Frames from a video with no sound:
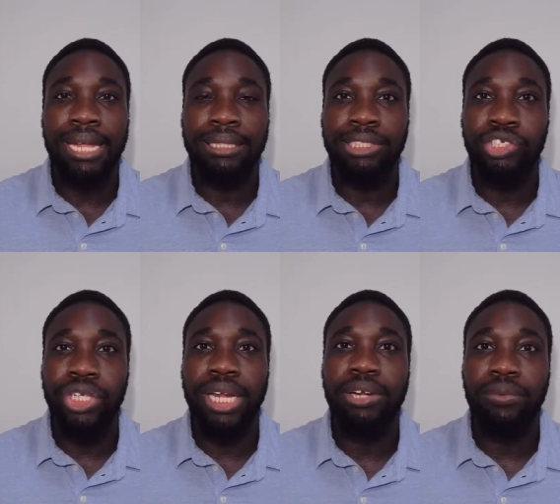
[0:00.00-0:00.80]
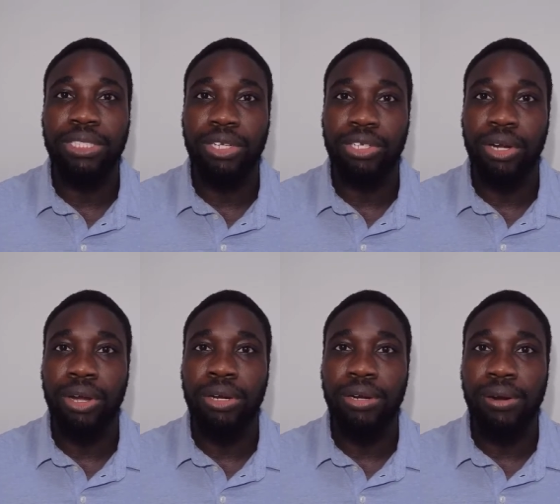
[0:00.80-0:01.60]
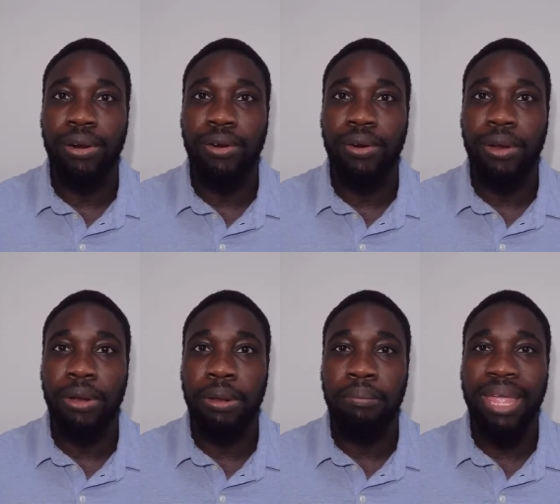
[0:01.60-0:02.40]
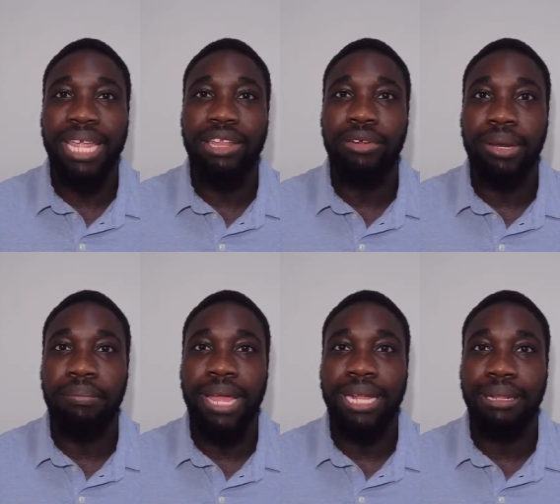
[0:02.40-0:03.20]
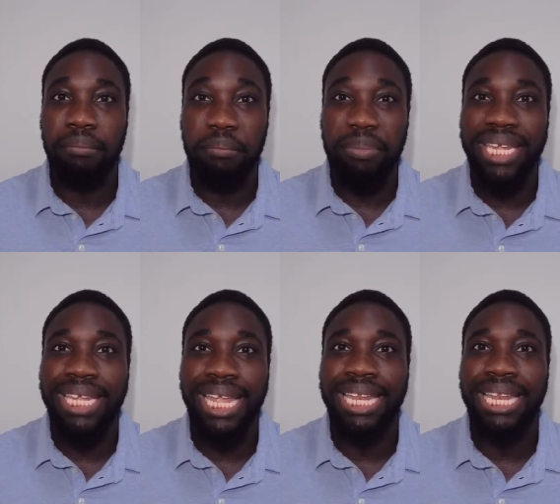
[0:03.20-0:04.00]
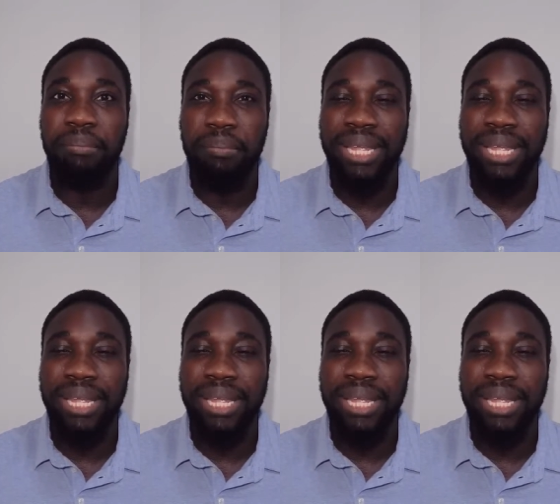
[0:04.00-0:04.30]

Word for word: and sharing what's on your heart and making your impact and being in